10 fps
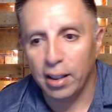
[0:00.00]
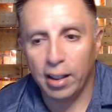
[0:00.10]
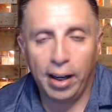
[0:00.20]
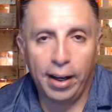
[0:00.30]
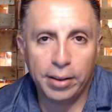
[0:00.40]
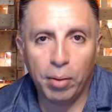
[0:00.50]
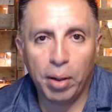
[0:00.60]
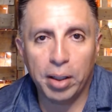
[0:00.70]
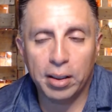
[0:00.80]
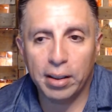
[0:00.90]

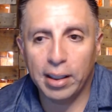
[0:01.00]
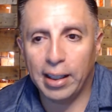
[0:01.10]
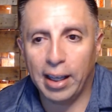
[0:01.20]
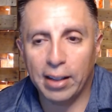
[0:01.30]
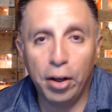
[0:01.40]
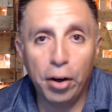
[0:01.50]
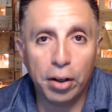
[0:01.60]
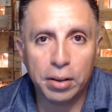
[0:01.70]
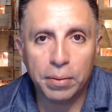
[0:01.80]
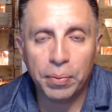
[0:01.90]
nobody really get
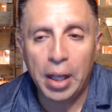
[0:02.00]
hurt.